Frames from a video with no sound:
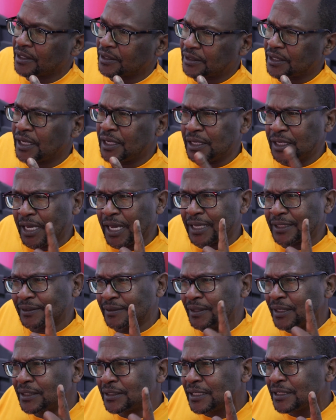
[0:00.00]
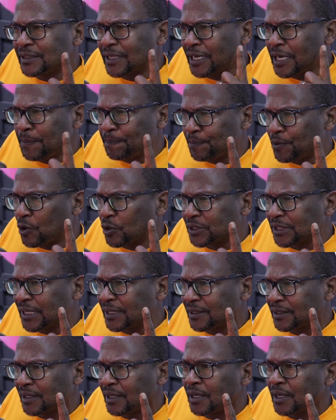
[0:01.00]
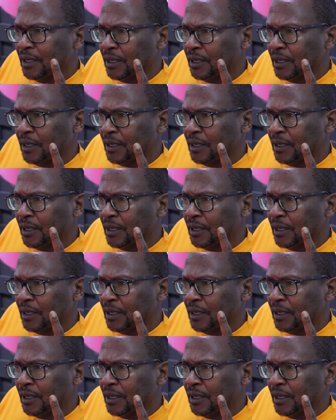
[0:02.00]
say, yes, this is an important